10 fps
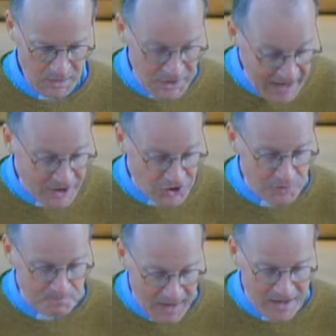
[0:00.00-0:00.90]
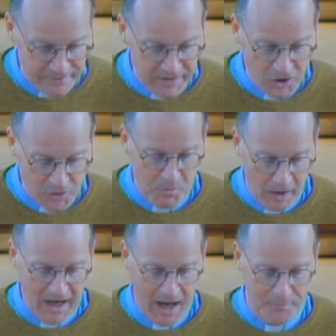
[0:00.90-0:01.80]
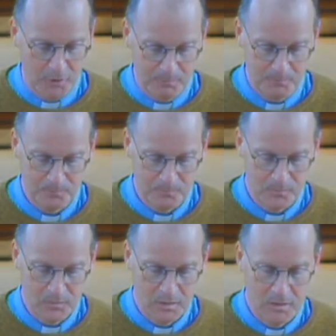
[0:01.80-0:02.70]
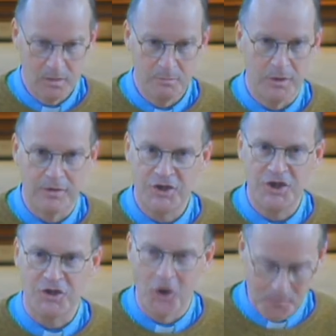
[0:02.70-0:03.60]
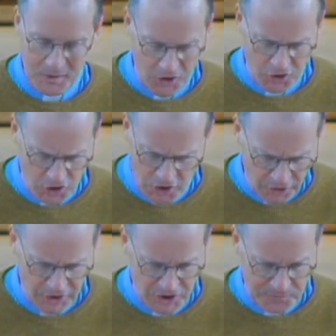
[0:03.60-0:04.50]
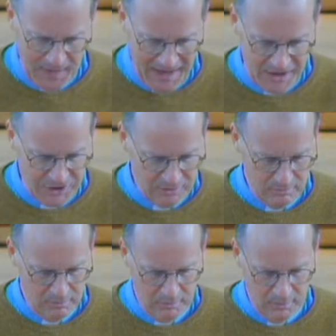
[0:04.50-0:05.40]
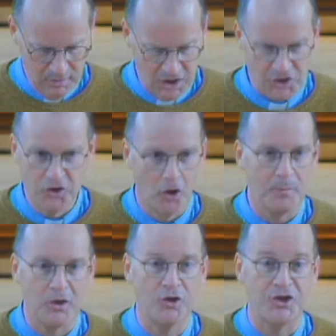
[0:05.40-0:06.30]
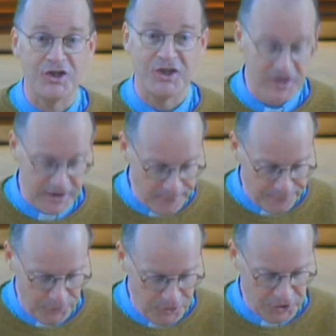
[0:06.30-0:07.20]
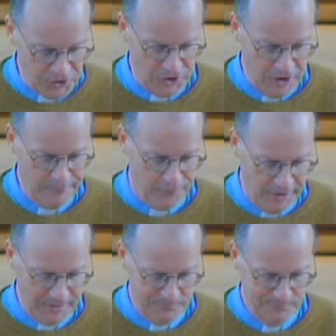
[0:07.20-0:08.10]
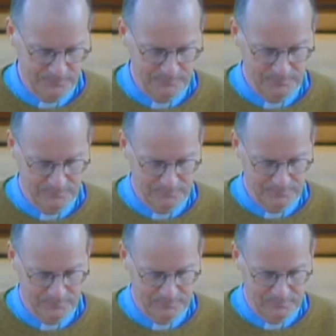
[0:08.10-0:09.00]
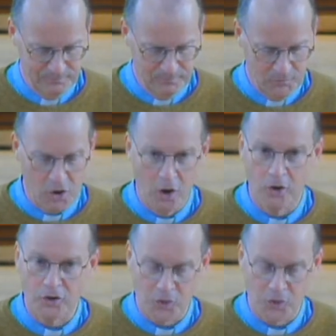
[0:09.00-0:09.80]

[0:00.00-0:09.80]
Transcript: Yes, bad things might happen, but this is not because God is bad. It's not because he's indifferent to suffering. God